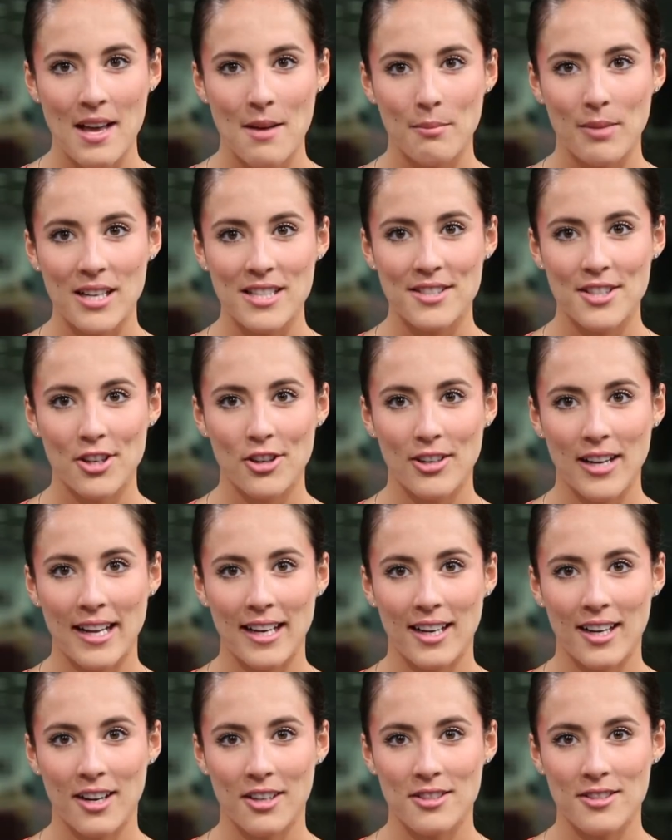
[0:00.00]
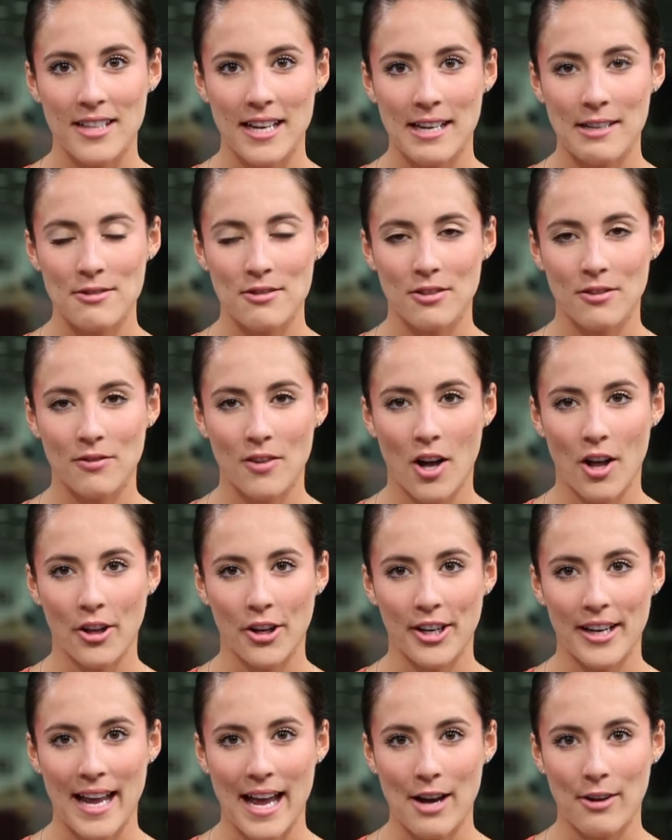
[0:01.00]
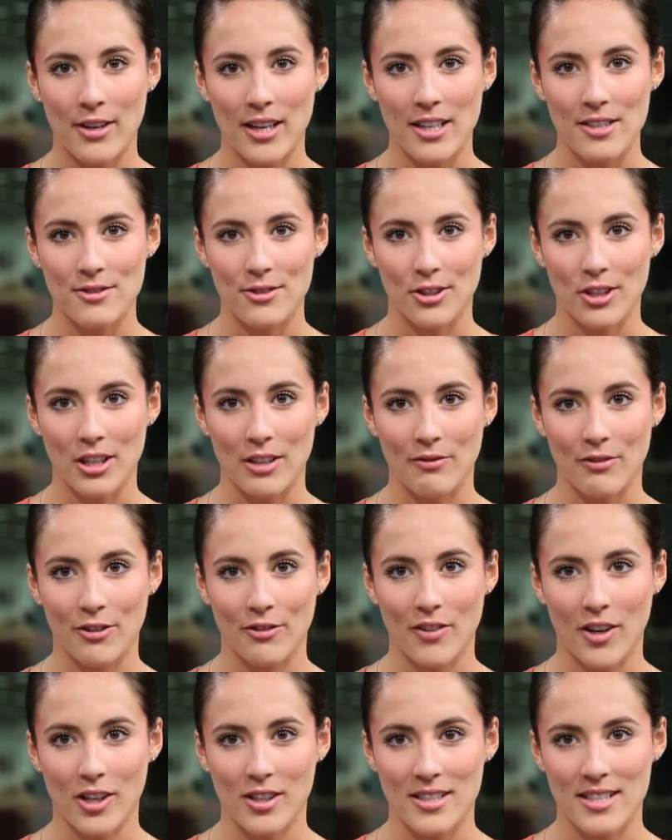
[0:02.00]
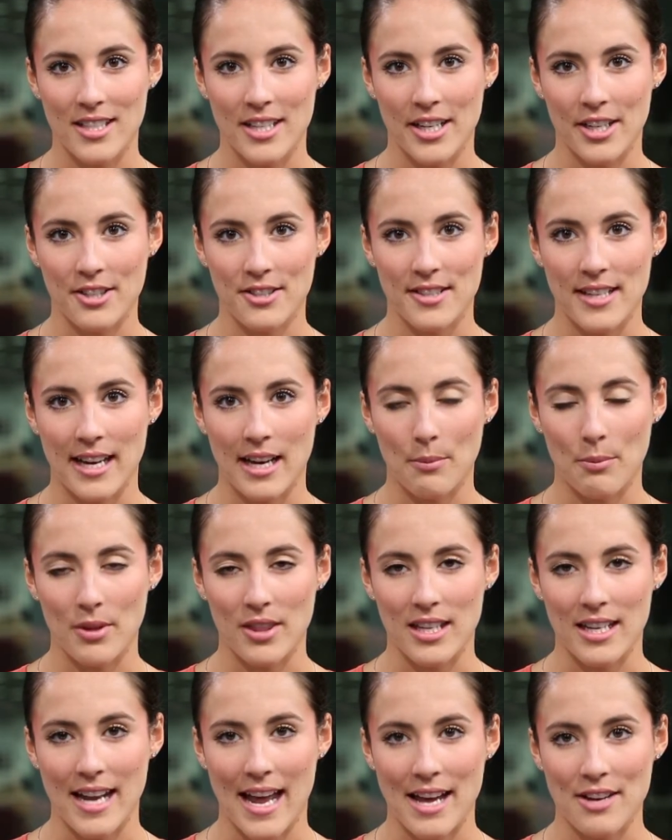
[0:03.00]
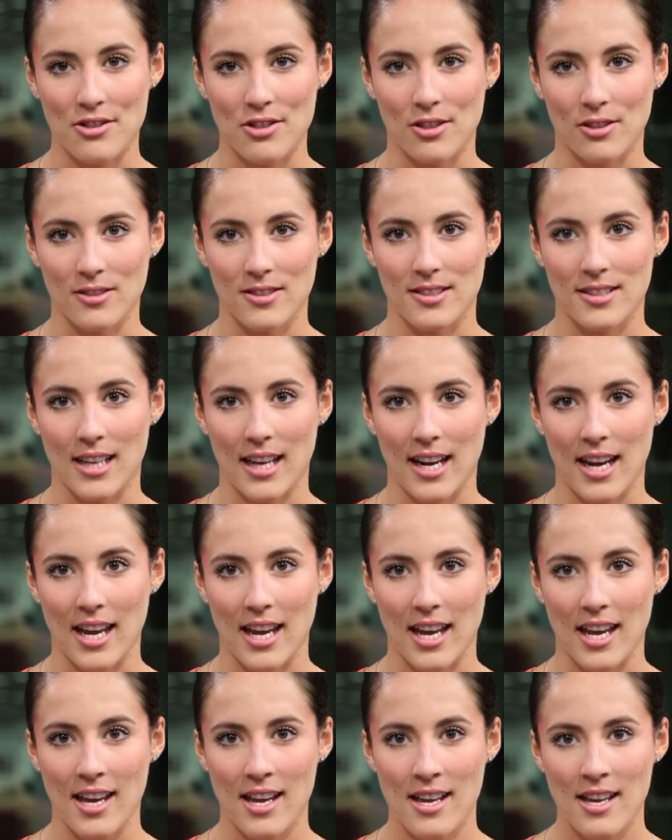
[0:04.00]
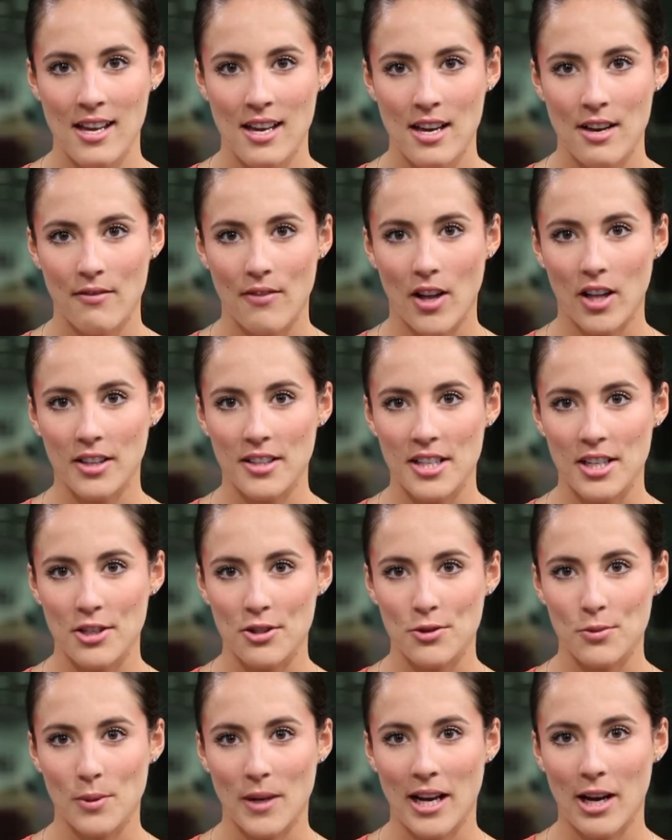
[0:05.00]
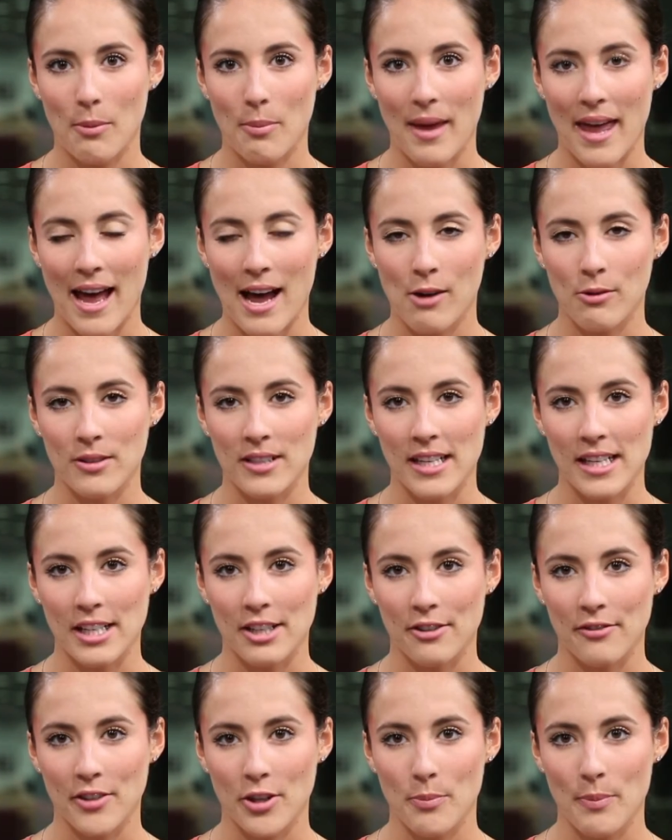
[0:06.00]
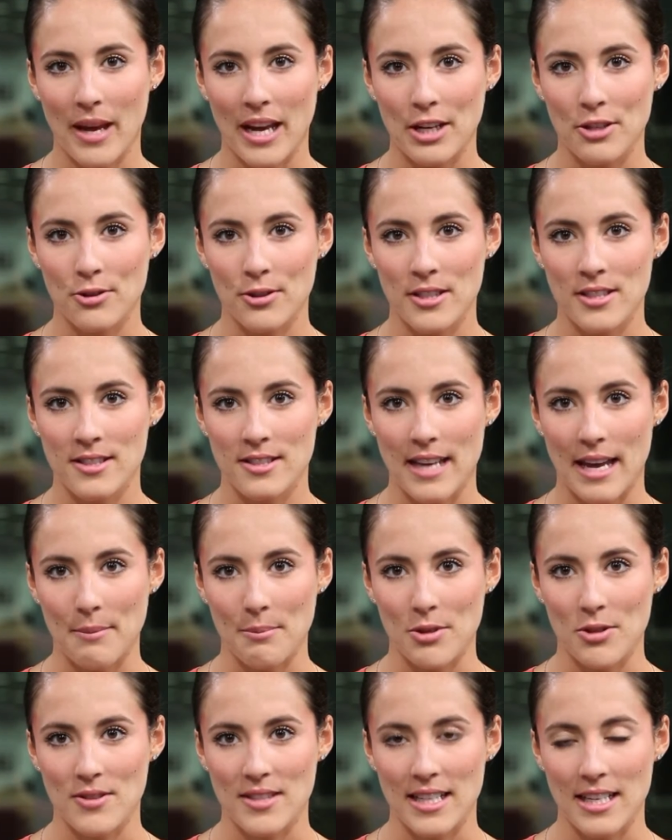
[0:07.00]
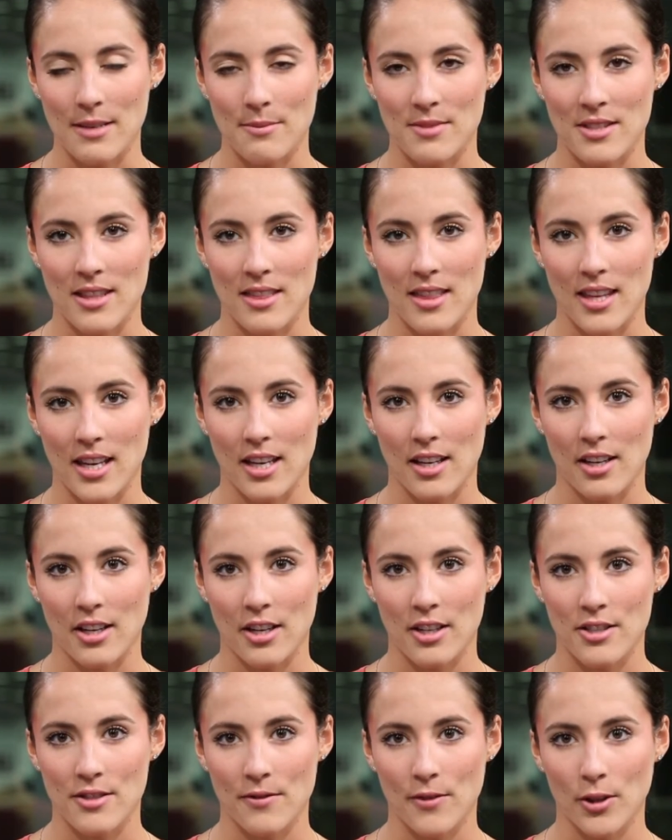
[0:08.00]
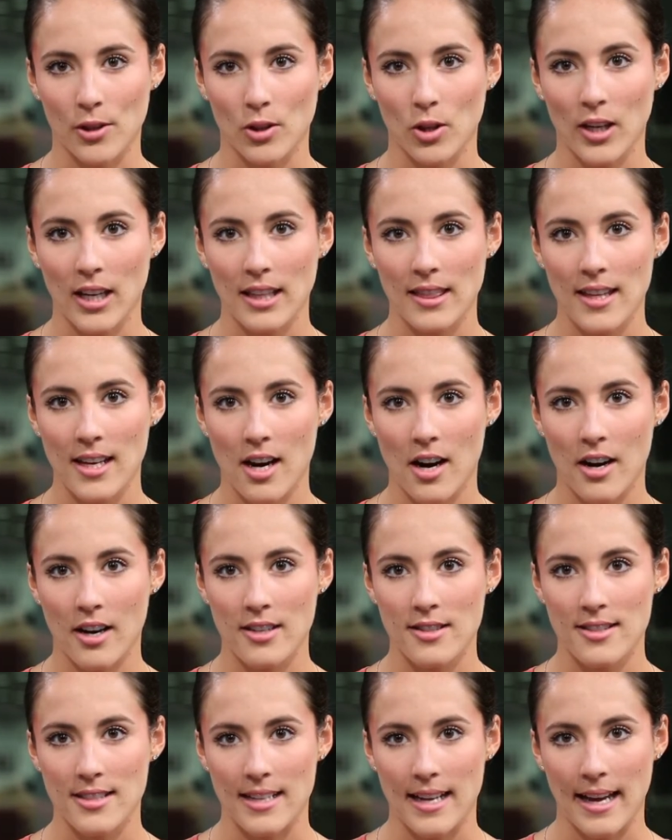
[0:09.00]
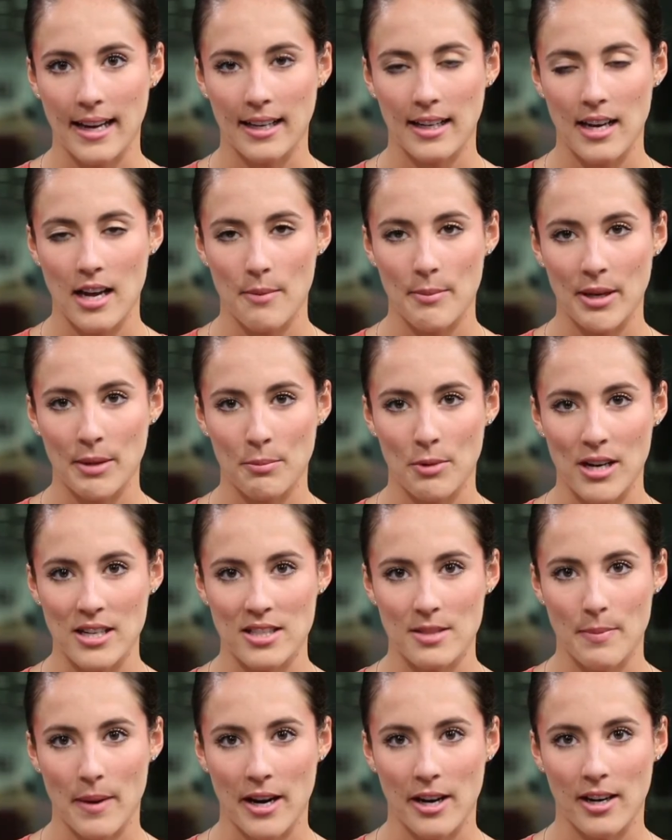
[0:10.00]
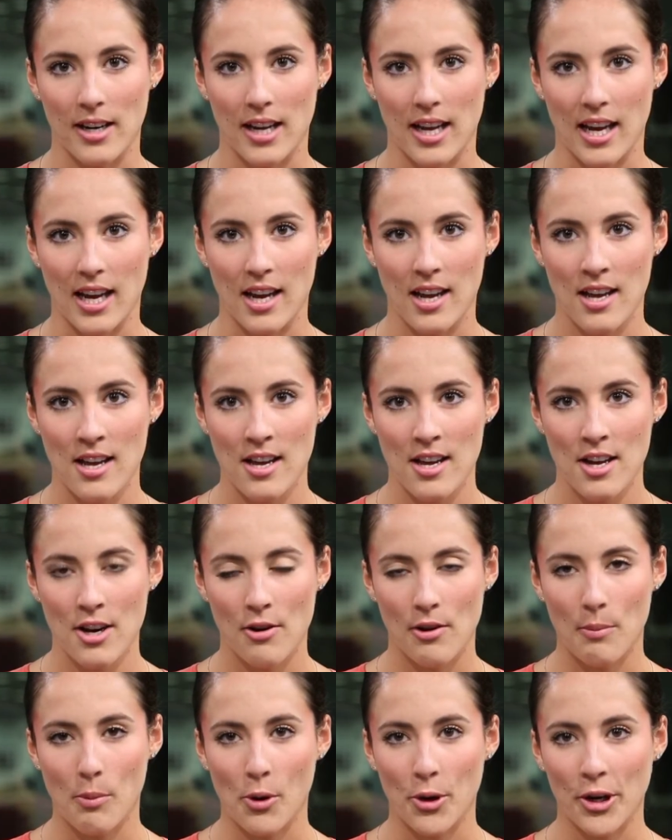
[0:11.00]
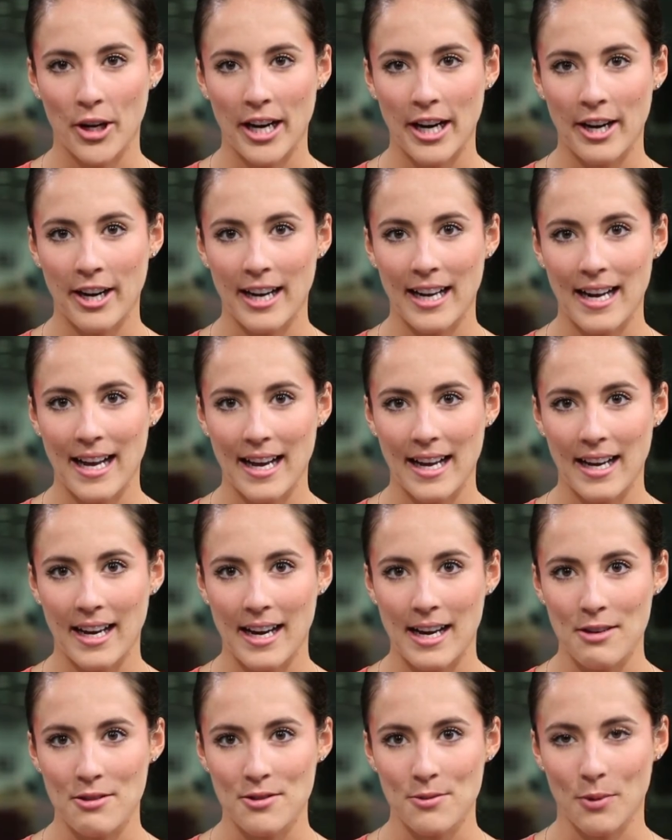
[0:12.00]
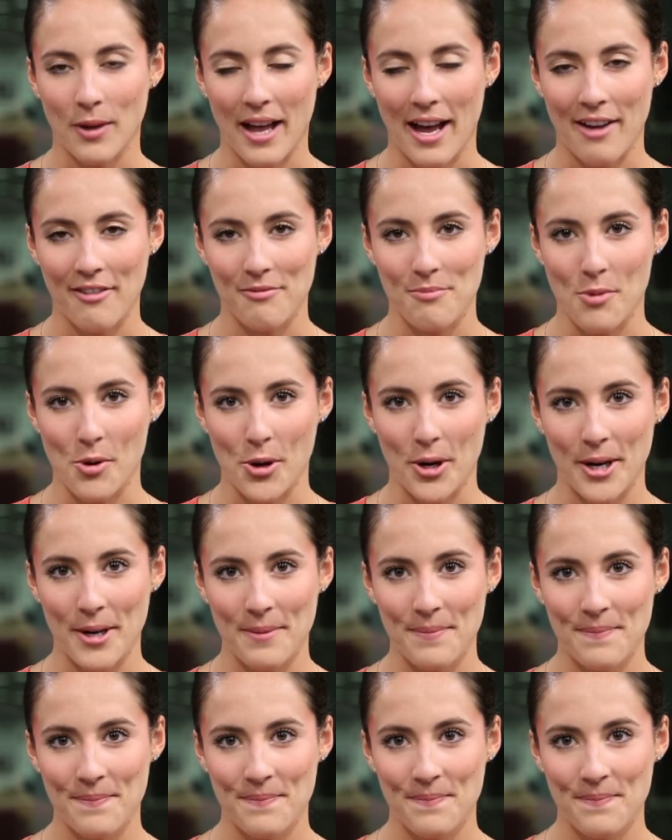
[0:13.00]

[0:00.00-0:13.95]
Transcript: Plus, the United Arts Council of Collier County is looking for volunteers to help with a national study. Volunteers would help count and interview patrons at museums and theaters for a look at the arts and economic prosperity. Reporter Harriet Heithouse will have more.